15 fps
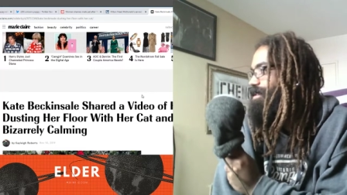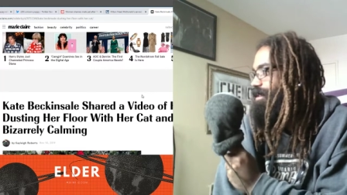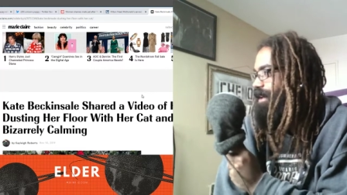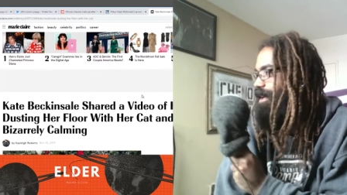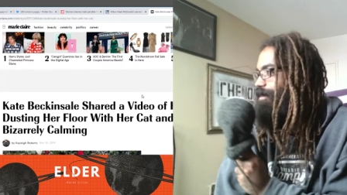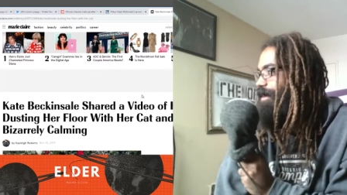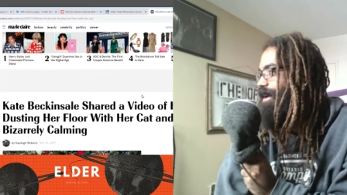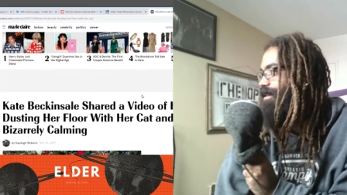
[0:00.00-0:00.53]

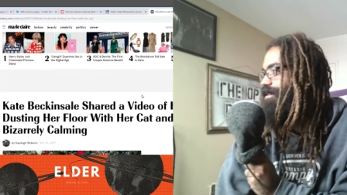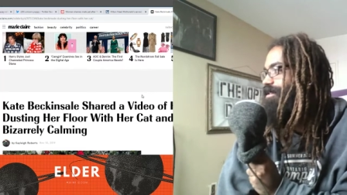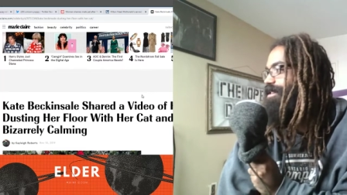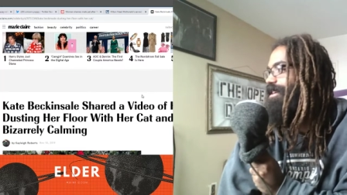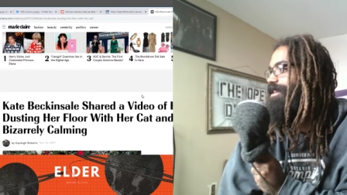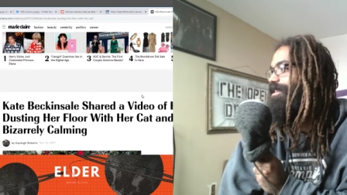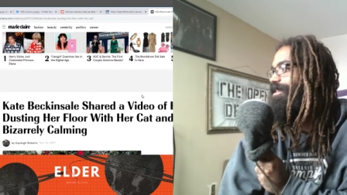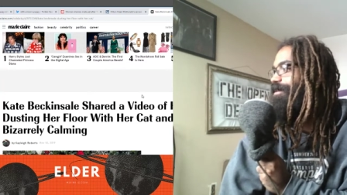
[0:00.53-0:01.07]
Kate
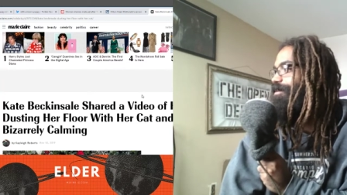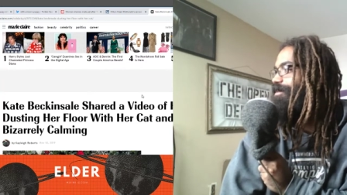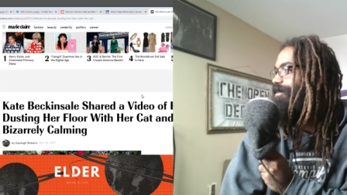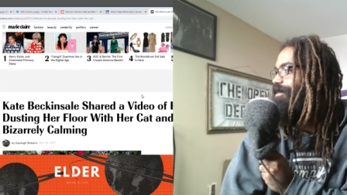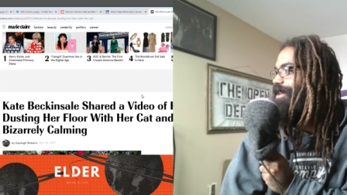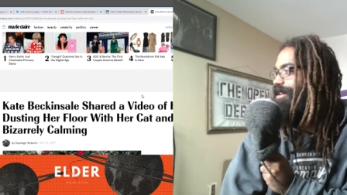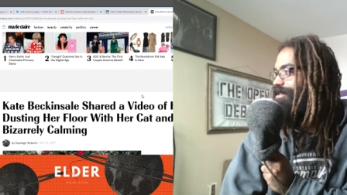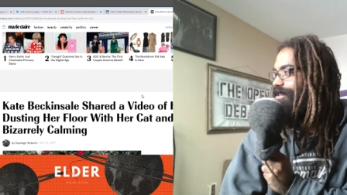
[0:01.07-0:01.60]
Beckinsale
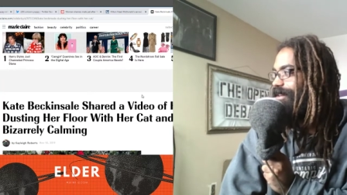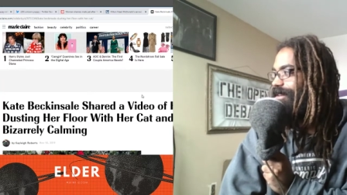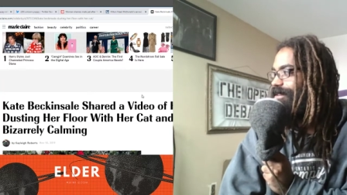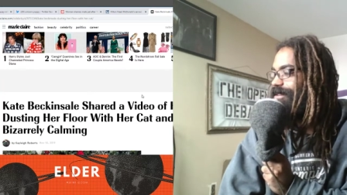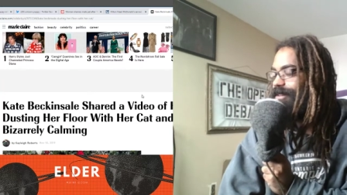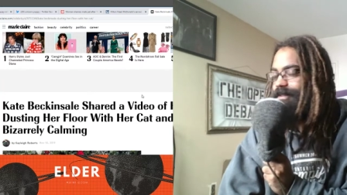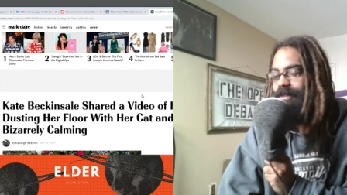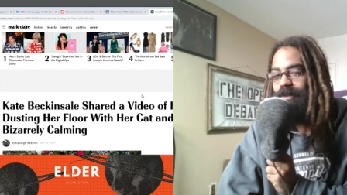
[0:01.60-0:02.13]
dusting
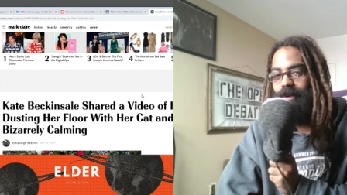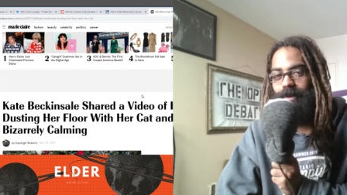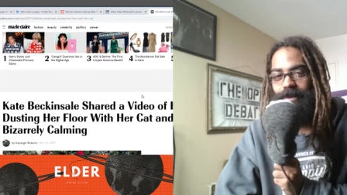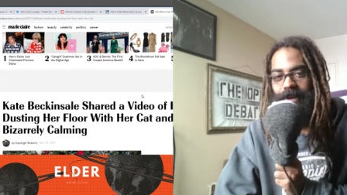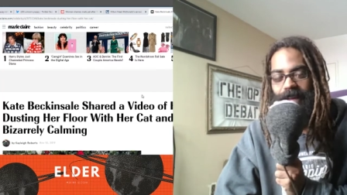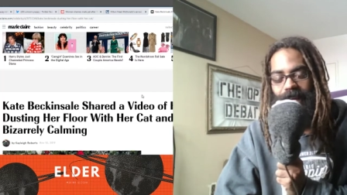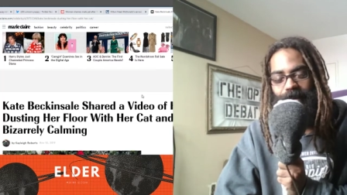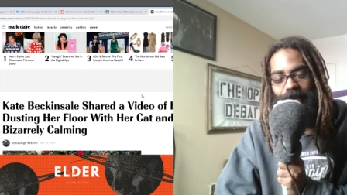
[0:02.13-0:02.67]
the floor with her
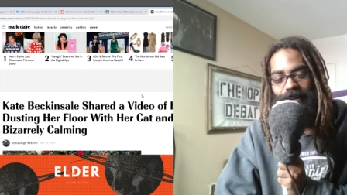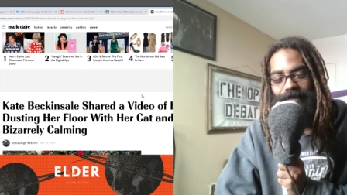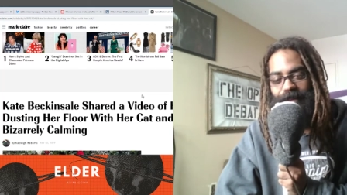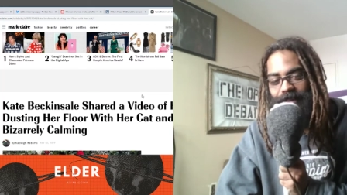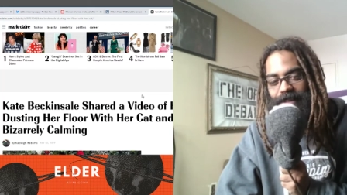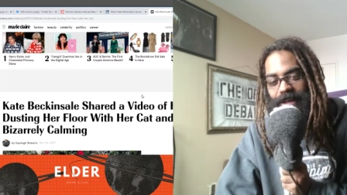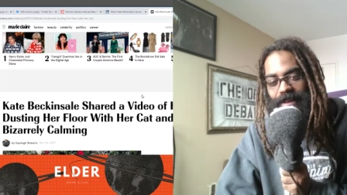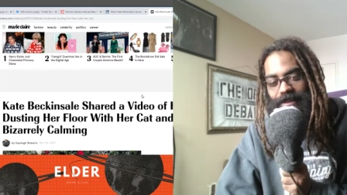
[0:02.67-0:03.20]
cat. When I
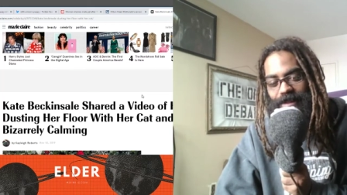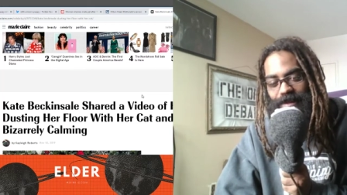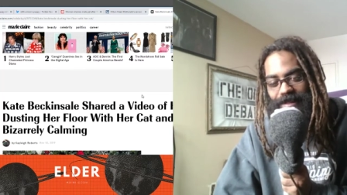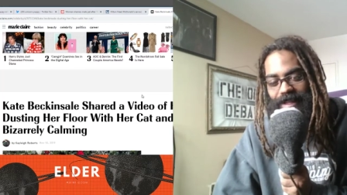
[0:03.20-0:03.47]
first saw this, I was